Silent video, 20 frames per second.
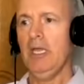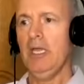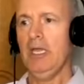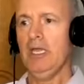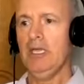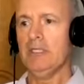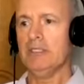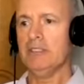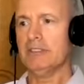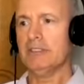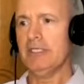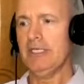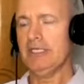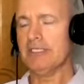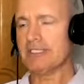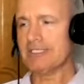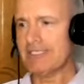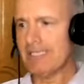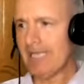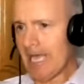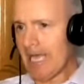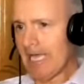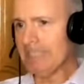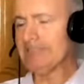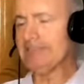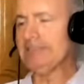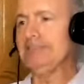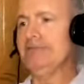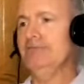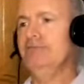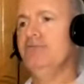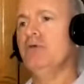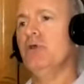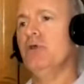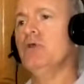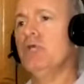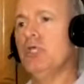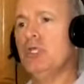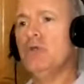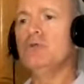and it's not
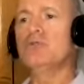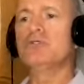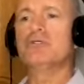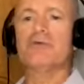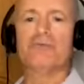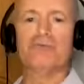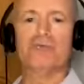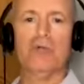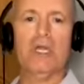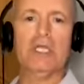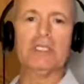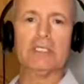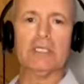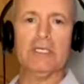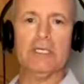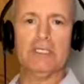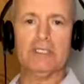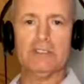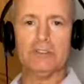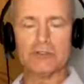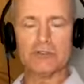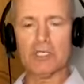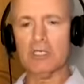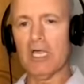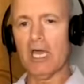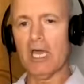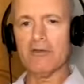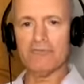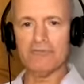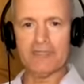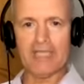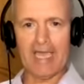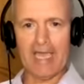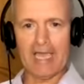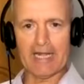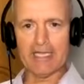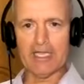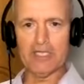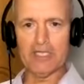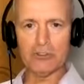very user friendly. There's a lot of
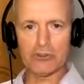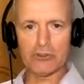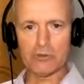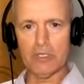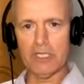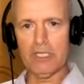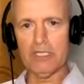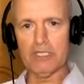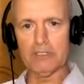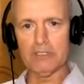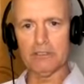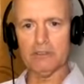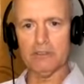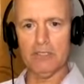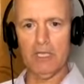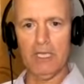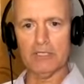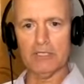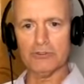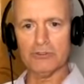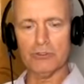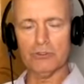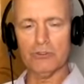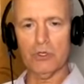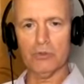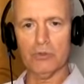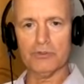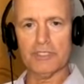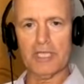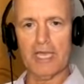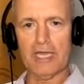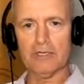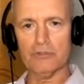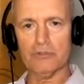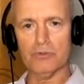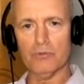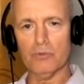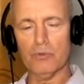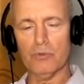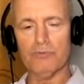data entry, and as you know,
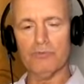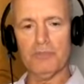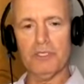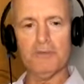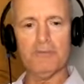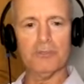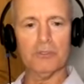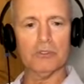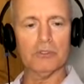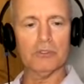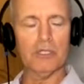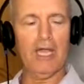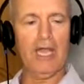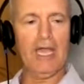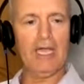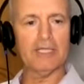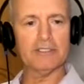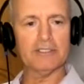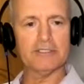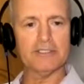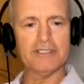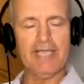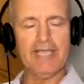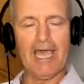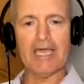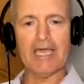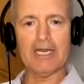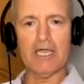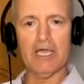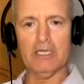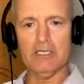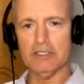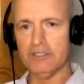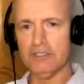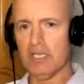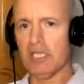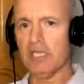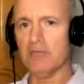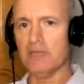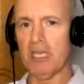data when people add data,
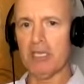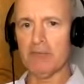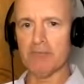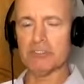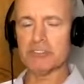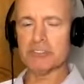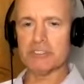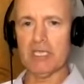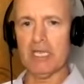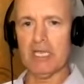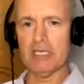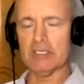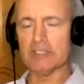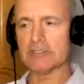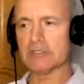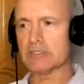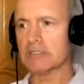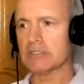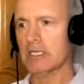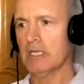they can make mistakes.